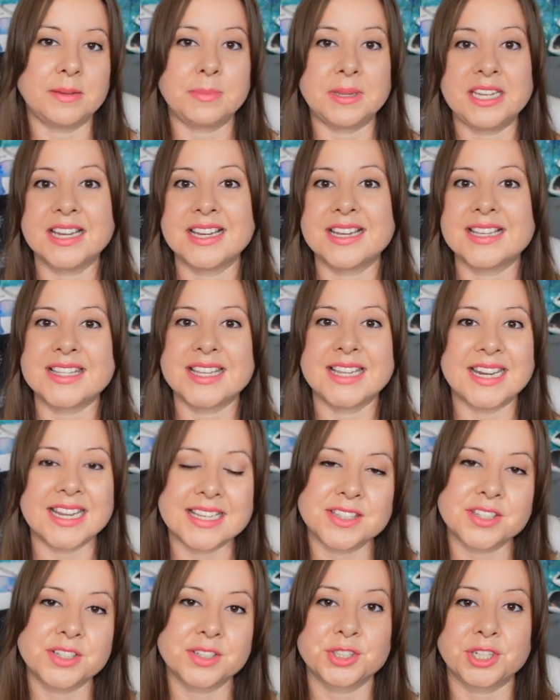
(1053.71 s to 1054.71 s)
because it
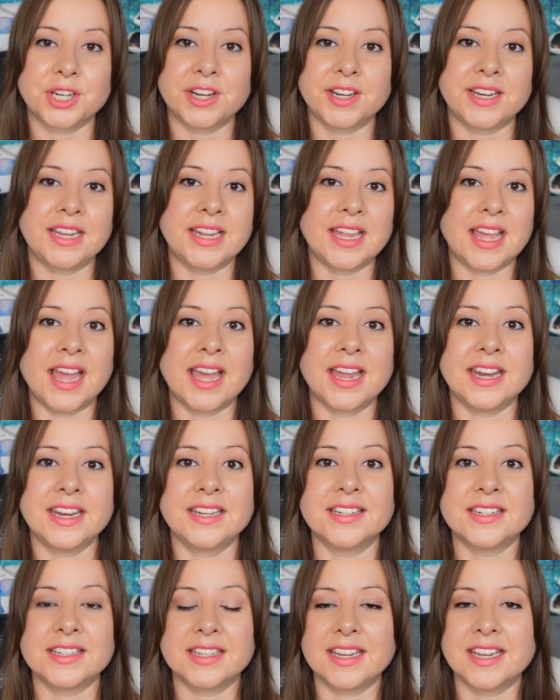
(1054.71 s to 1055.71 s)
is a journey
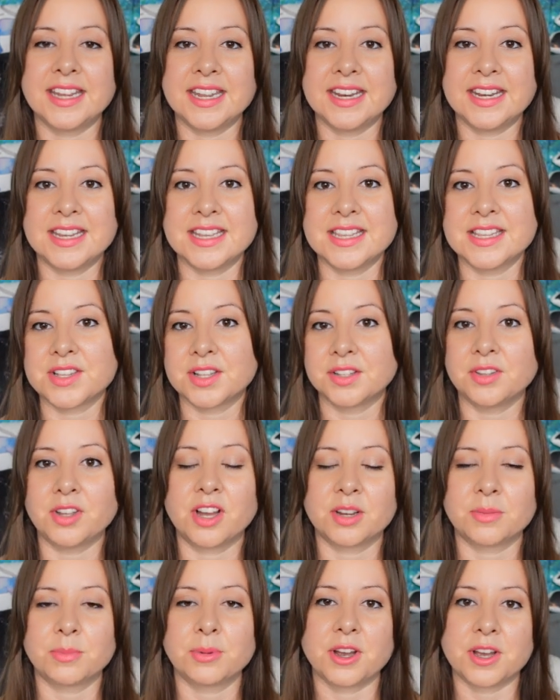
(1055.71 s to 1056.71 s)
and it is a
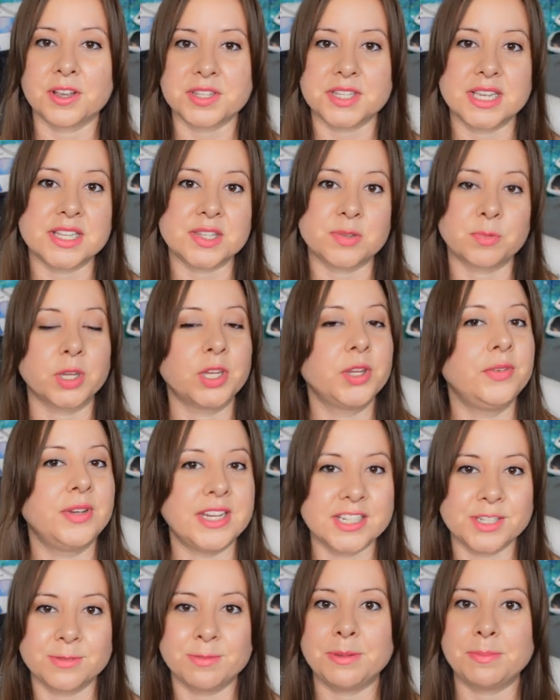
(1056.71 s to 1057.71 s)
long process where you
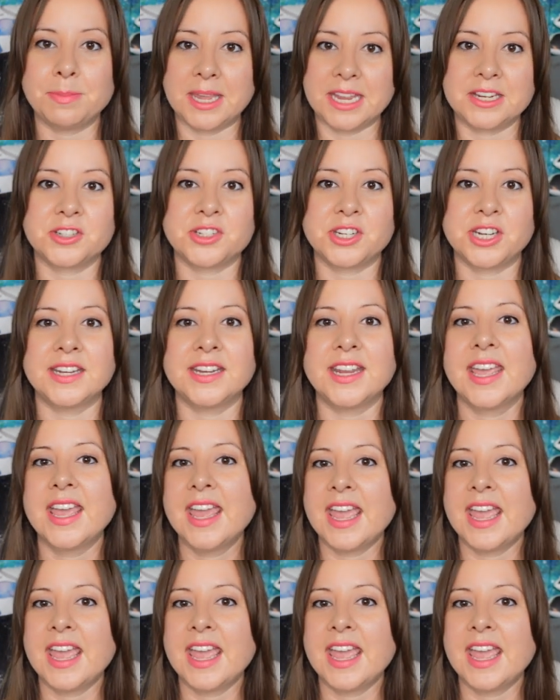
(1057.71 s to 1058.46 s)
need to be patient.